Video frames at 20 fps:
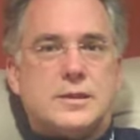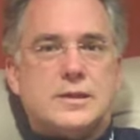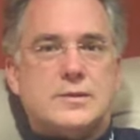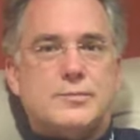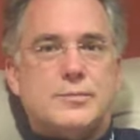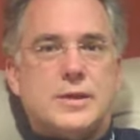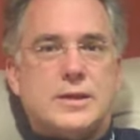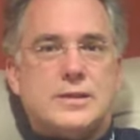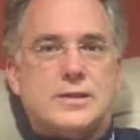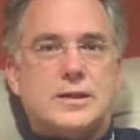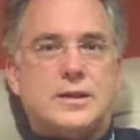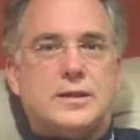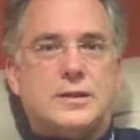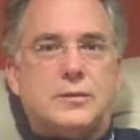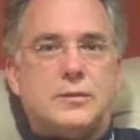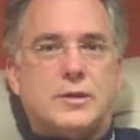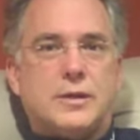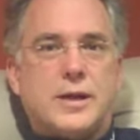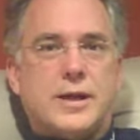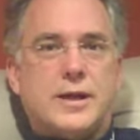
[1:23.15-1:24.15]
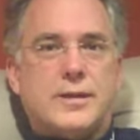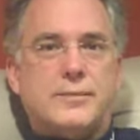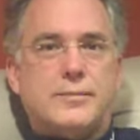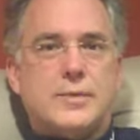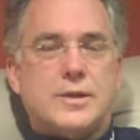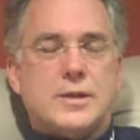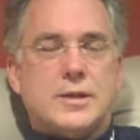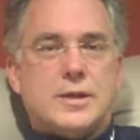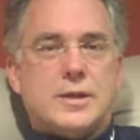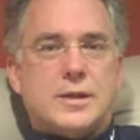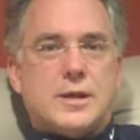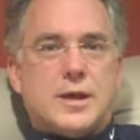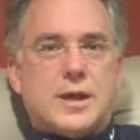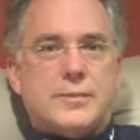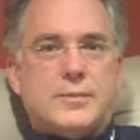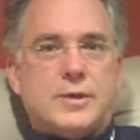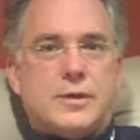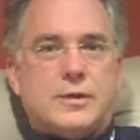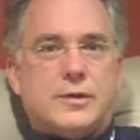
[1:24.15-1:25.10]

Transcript: that's basically what I'm, I'm here